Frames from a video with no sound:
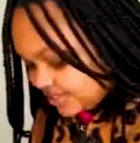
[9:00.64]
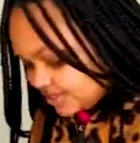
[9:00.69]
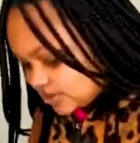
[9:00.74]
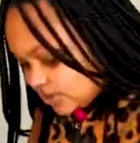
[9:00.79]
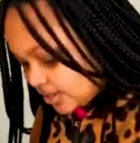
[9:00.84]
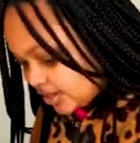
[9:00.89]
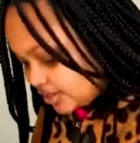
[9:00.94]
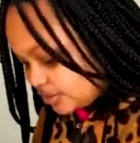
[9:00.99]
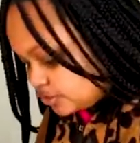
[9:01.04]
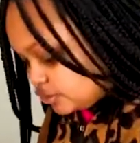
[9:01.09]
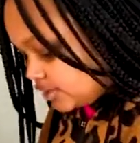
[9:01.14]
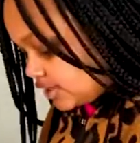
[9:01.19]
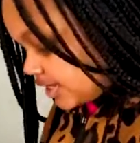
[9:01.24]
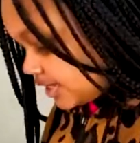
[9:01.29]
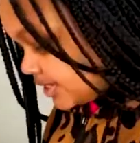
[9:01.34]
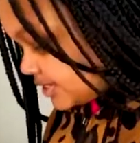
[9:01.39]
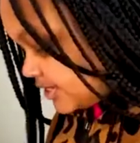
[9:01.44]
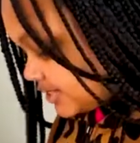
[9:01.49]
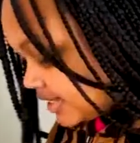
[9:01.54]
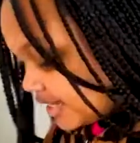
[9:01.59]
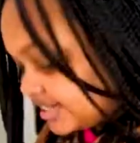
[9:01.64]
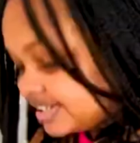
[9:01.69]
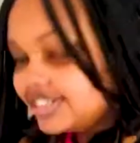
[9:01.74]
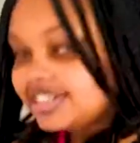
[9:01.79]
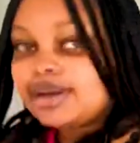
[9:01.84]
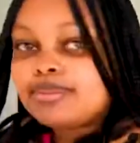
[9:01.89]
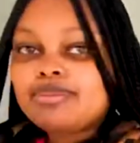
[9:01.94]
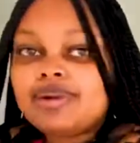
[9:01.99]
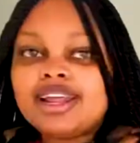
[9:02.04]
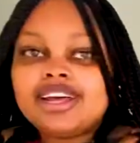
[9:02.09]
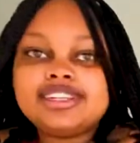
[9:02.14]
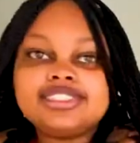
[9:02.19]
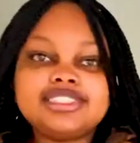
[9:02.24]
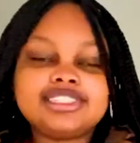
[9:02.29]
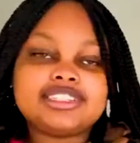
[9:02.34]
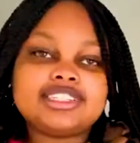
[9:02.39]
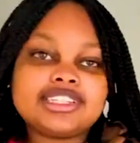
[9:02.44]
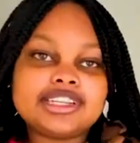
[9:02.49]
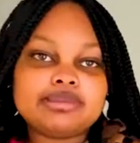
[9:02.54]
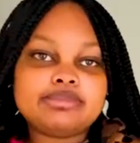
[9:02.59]
so I can utilize that plant
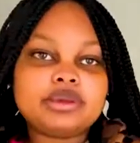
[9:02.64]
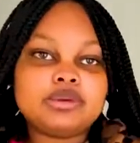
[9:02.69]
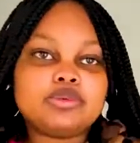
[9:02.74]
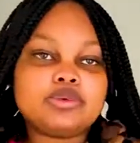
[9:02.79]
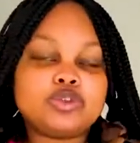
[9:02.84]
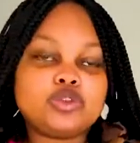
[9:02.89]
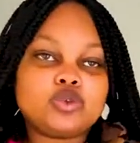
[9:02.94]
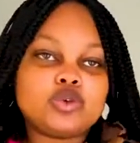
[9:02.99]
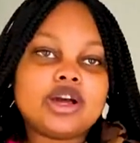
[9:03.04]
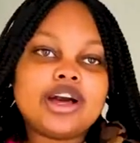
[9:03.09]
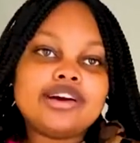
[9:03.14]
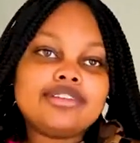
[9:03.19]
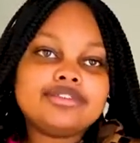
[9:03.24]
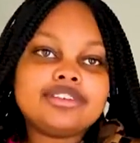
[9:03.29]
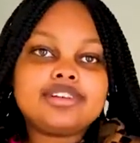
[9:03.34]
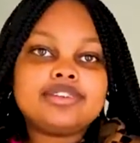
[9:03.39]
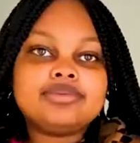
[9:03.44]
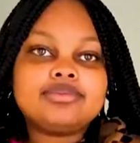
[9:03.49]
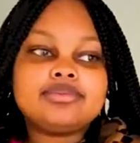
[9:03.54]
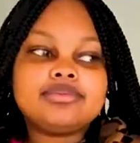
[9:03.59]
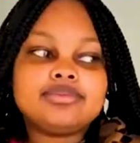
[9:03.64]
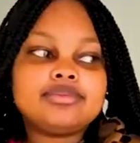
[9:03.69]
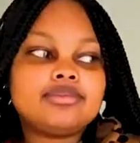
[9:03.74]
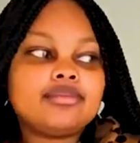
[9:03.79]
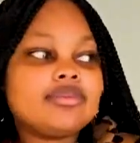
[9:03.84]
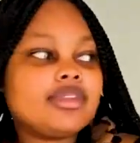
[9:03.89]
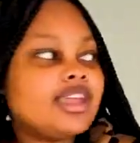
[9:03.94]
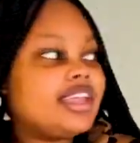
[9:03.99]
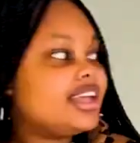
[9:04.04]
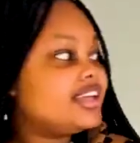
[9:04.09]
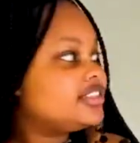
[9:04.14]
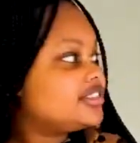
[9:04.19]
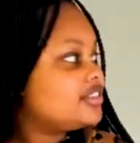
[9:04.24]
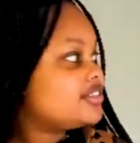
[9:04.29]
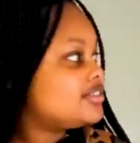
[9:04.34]
and then I'll be able to cover. Yeah, so